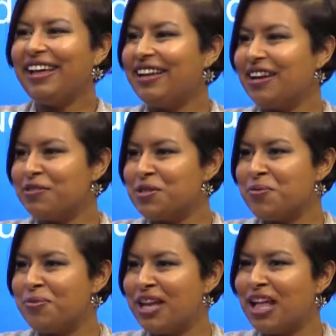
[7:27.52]
And after
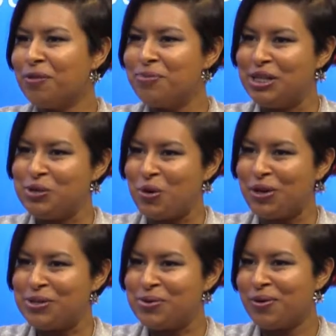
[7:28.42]
the break, I'll be
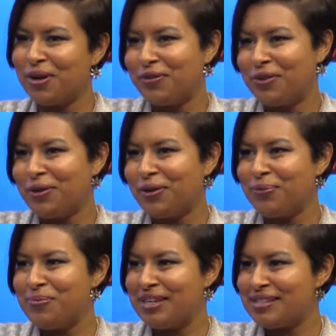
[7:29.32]
talking to one of
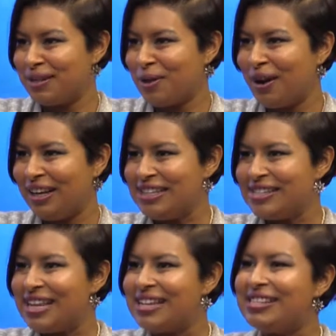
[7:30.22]
your peers and colleagues,
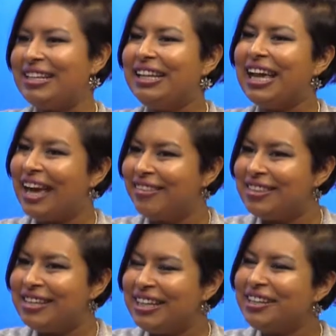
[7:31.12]
Stacey Lee
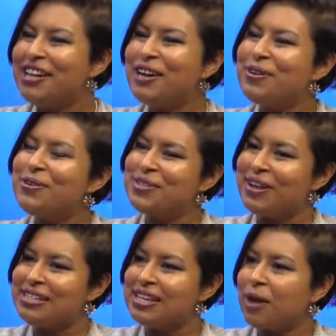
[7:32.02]
Anthony, who's
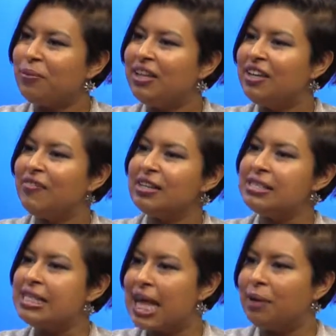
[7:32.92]
going to come and give us
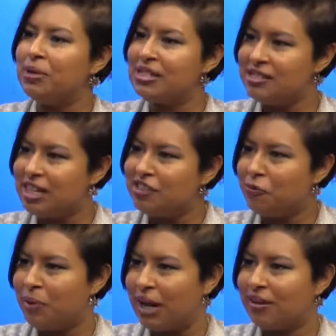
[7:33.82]
the
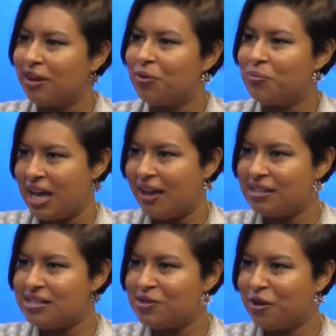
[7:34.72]
administrative background
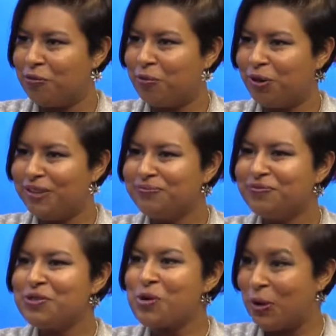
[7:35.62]
behind softball. Yeah.
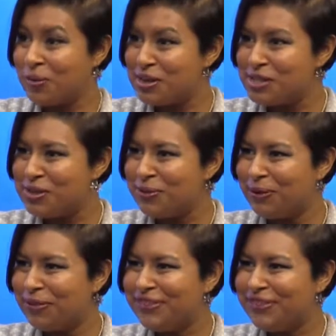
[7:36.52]
So all the best to you both.